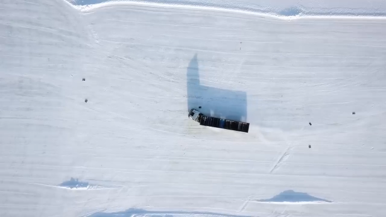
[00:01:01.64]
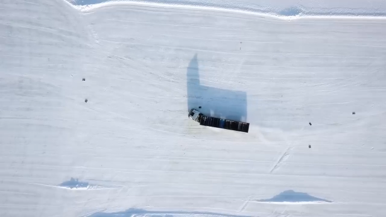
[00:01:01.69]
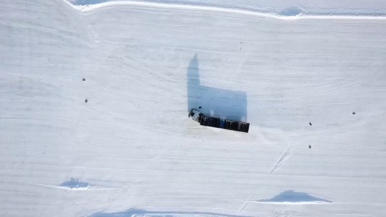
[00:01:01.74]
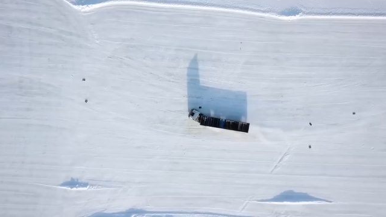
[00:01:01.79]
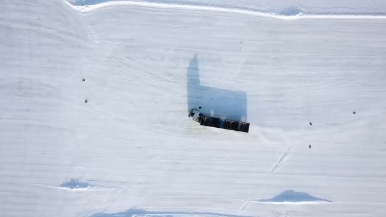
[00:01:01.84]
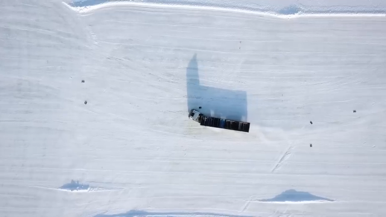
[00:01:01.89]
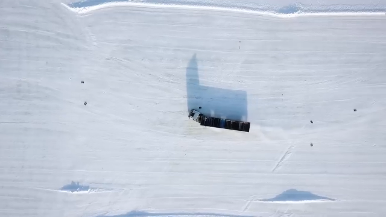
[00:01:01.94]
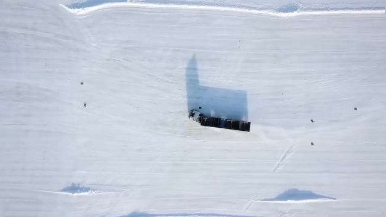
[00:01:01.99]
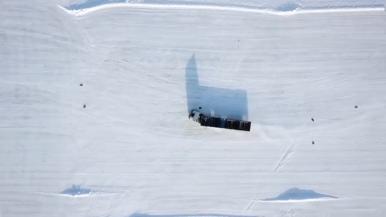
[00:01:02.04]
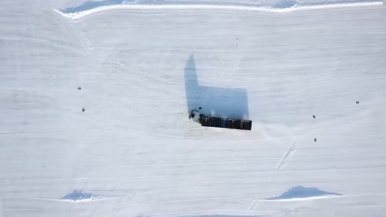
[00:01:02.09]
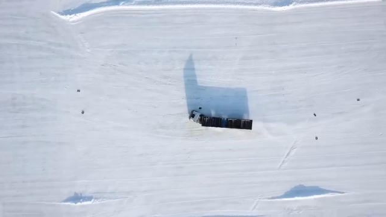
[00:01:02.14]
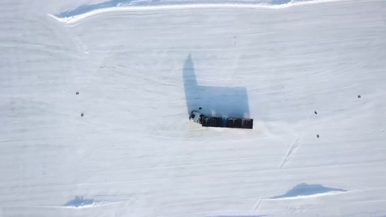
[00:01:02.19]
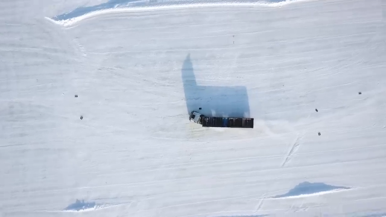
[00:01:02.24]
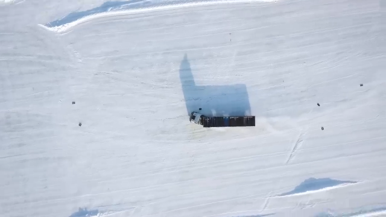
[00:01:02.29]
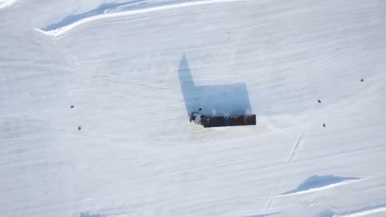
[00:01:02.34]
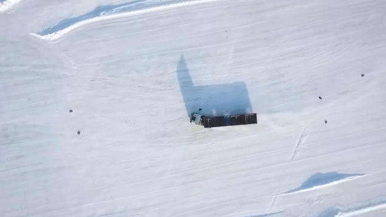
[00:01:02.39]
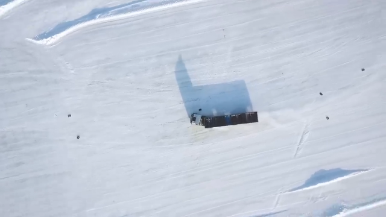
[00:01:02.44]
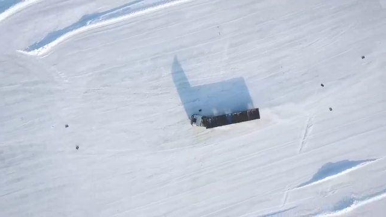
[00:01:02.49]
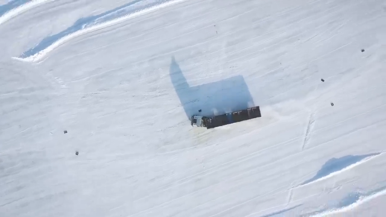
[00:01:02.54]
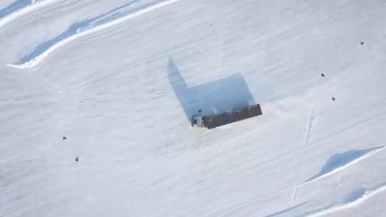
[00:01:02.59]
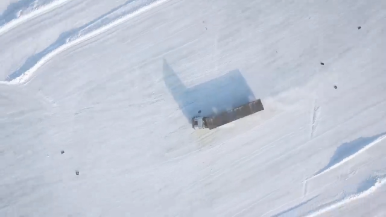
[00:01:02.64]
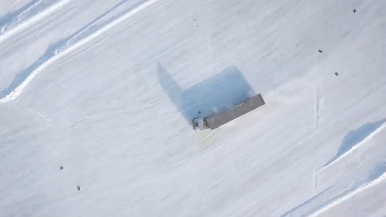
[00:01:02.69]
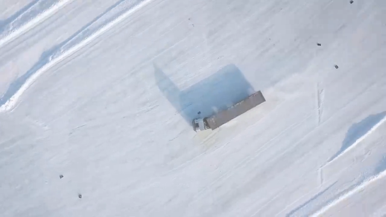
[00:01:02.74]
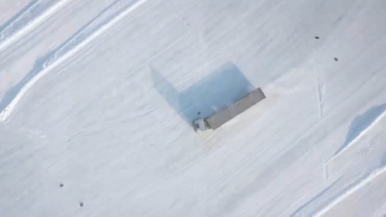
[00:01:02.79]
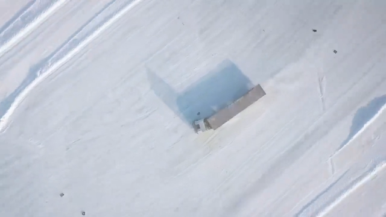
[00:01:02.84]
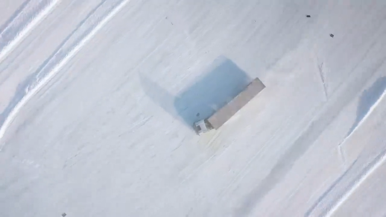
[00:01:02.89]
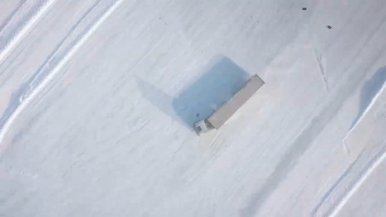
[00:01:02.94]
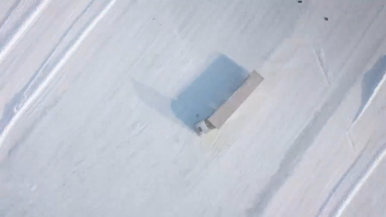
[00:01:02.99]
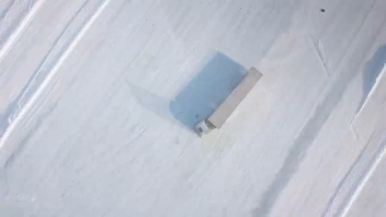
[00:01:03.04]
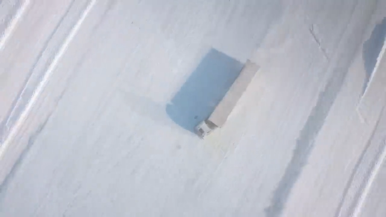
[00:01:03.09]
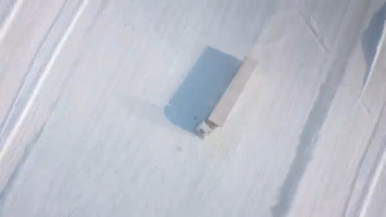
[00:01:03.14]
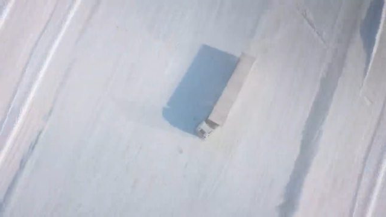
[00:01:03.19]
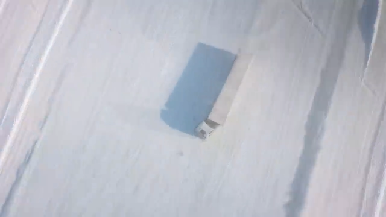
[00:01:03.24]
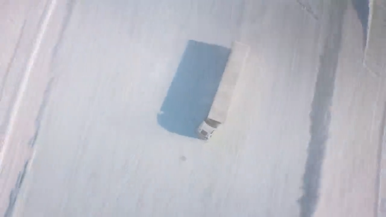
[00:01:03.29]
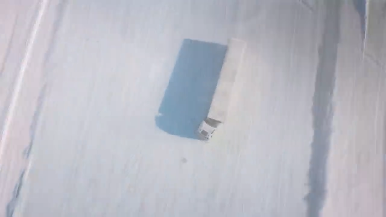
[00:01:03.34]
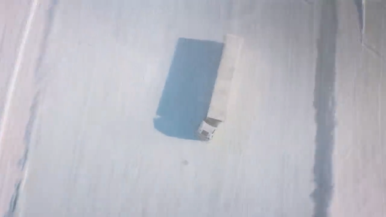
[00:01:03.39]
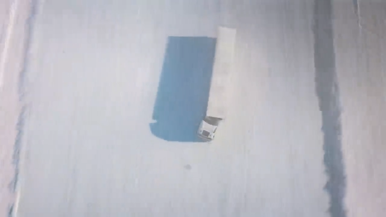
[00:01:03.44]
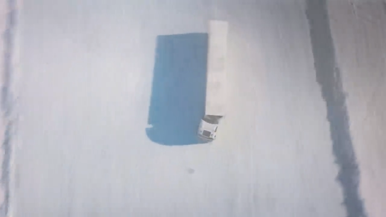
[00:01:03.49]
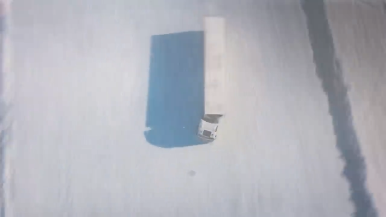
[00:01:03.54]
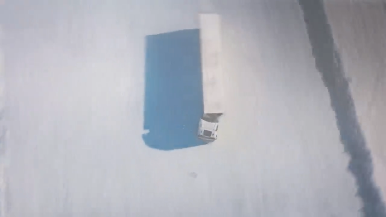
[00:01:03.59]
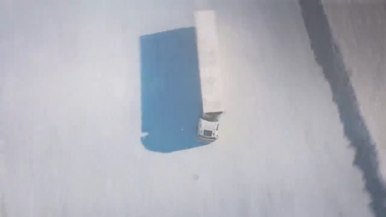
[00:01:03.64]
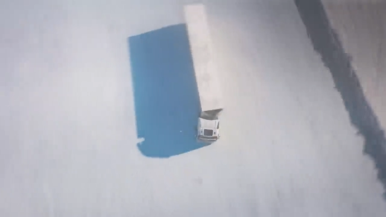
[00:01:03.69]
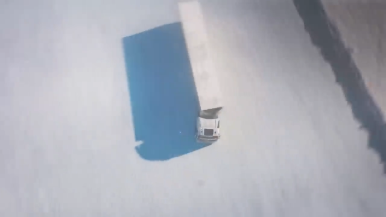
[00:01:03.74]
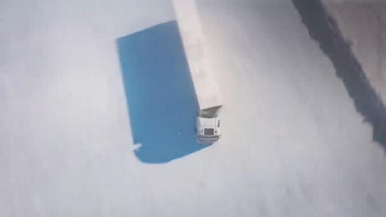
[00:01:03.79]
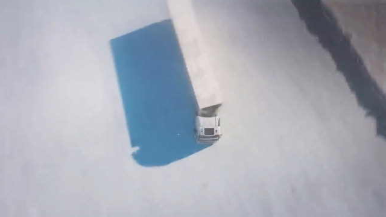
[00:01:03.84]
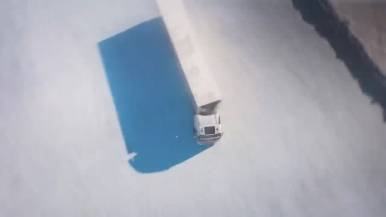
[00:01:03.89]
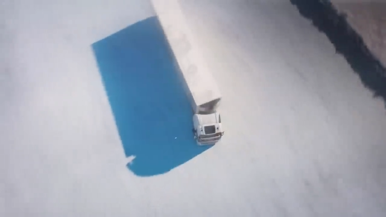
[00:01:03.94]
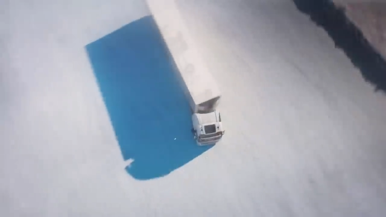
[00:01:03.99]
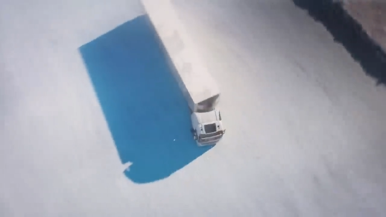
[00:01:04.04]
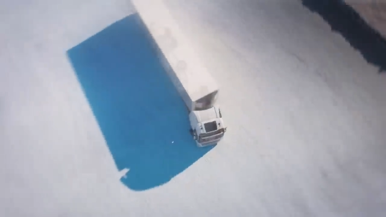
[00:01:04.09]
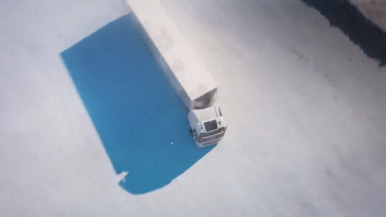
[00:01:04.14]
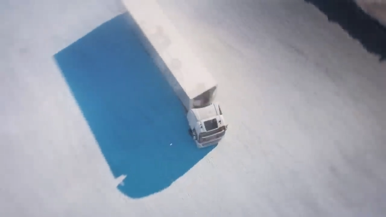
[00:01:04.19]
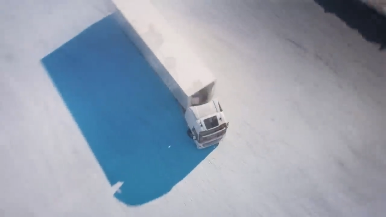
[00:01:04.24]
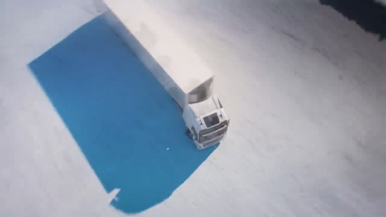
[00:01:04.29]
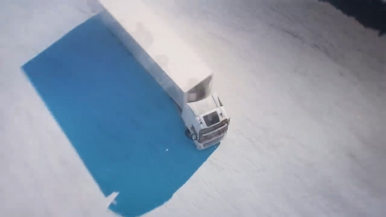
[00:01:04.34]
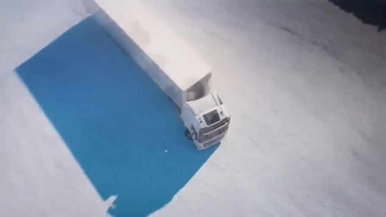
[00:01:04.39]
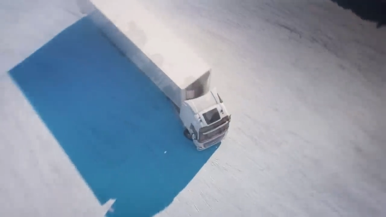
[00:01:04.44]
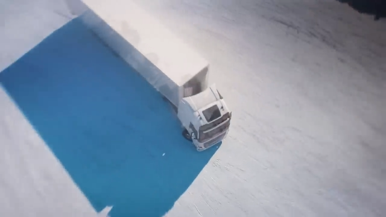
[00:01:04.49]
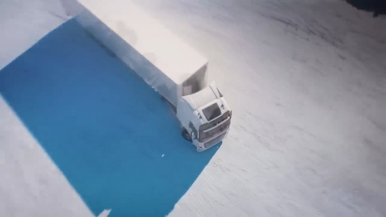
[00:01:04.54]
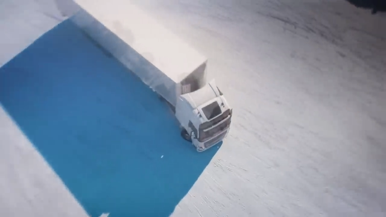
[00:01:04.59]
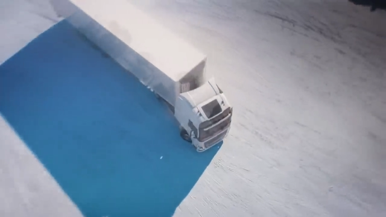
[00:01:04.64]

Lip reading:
No face is visible, so there are no lips to read.